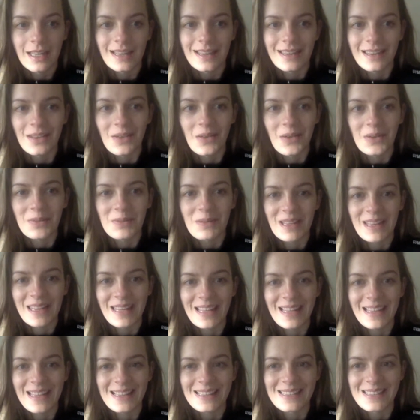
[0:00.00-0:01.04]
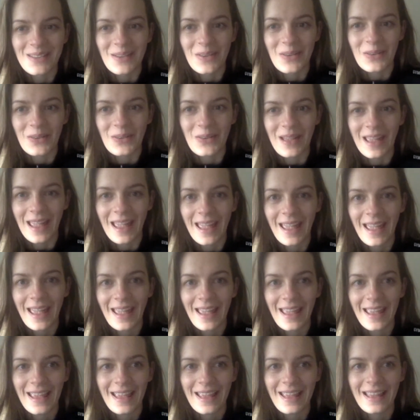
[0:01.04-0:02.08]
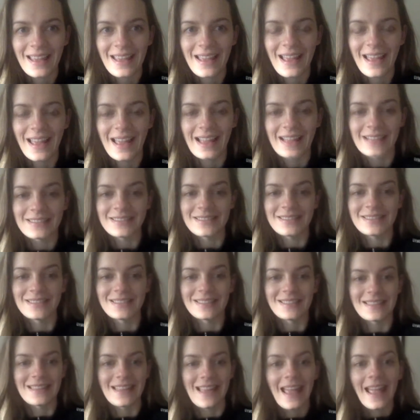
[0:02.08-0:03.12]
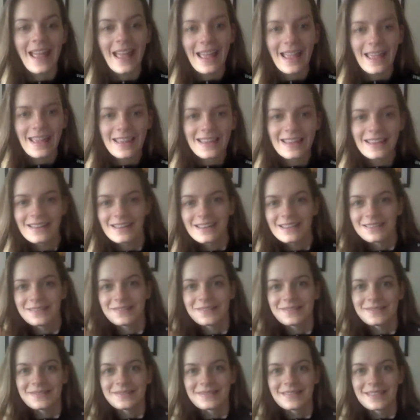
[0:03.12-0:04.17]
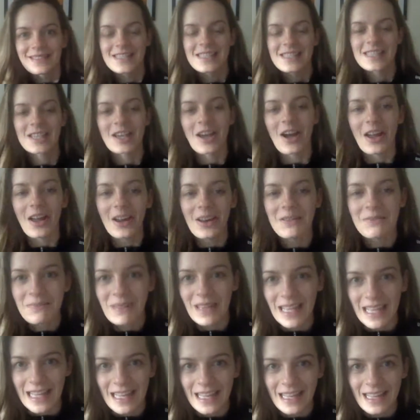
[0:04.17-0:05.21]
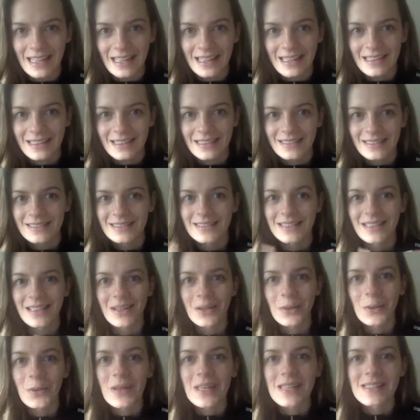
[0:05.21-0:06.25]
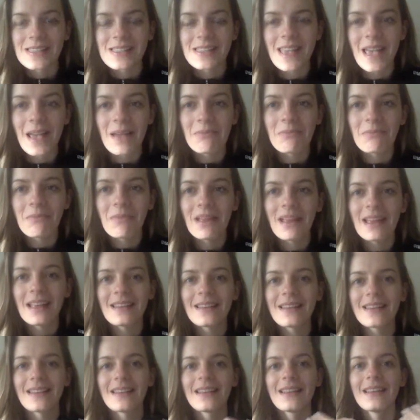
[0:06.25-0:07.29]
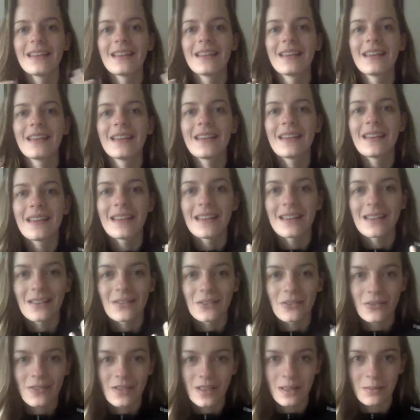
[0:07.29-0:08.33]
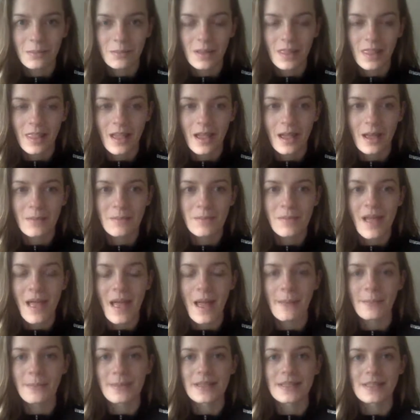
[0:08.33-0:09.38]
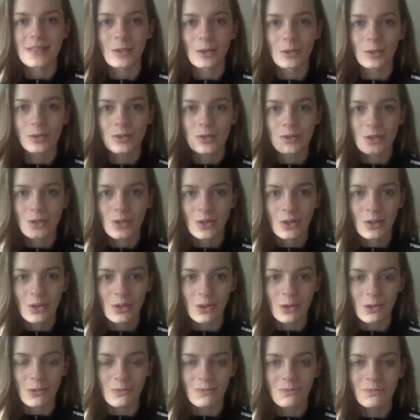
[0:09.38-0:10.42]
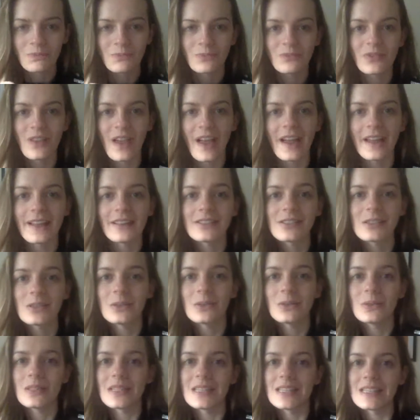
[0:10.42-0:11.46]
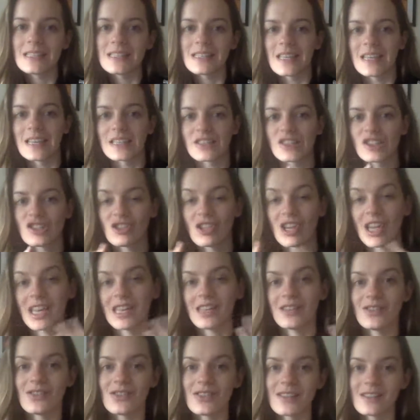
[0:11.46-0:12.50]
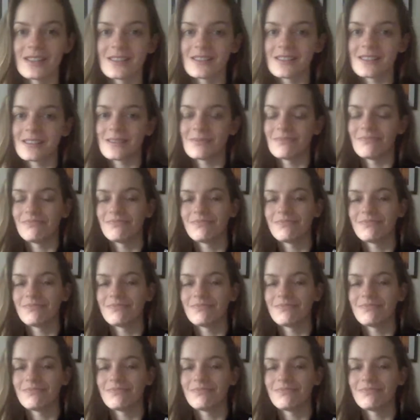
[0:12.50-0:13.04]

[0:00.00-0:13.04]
Normally is okay, and today it's gonna be the Queen's Gambit Film Club episode 2. Title is Exchanges.